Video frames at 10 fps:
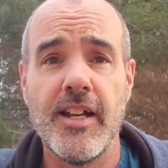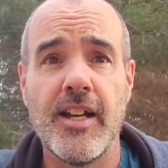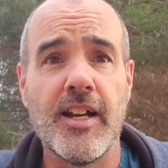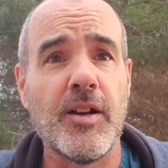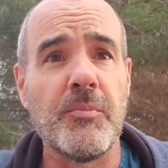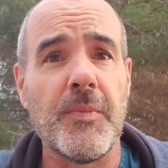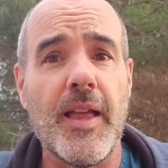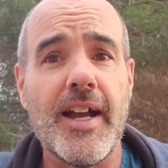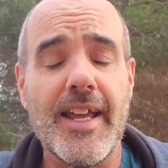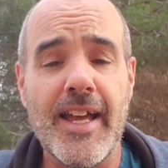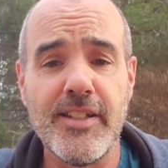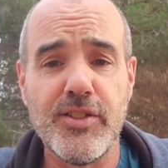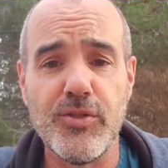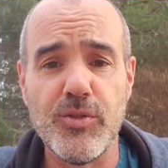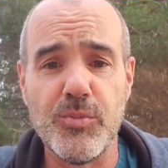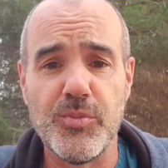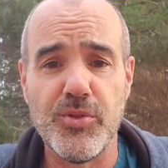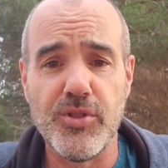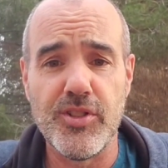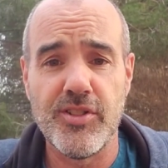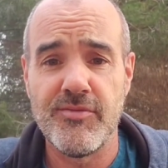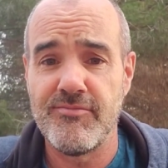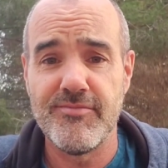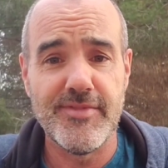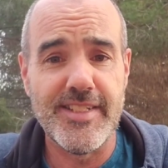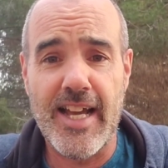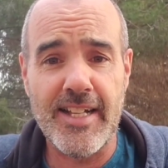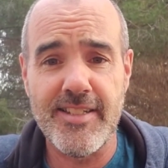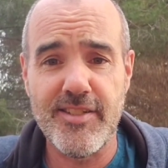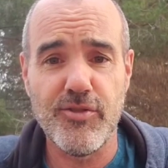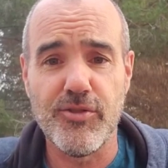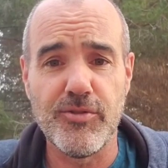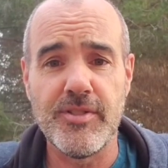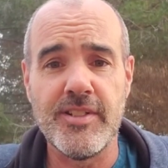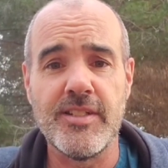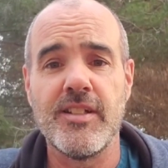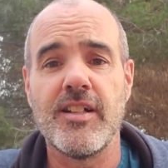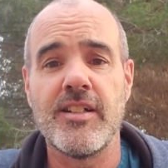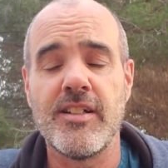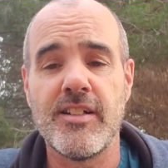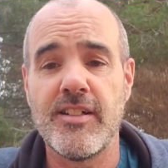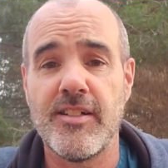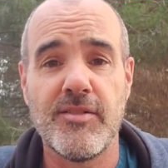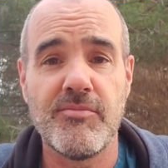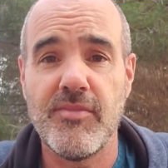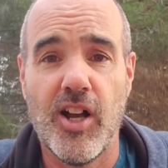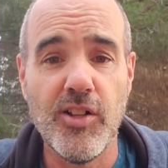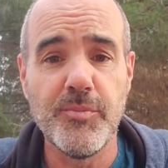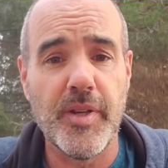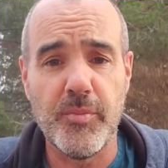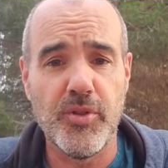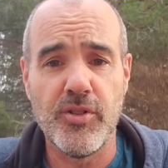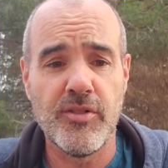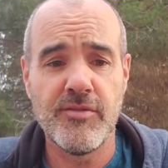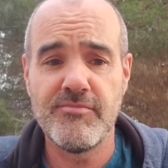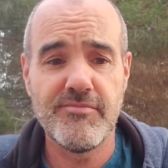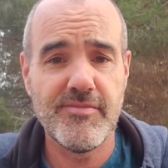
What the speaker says: I had to put that story on paper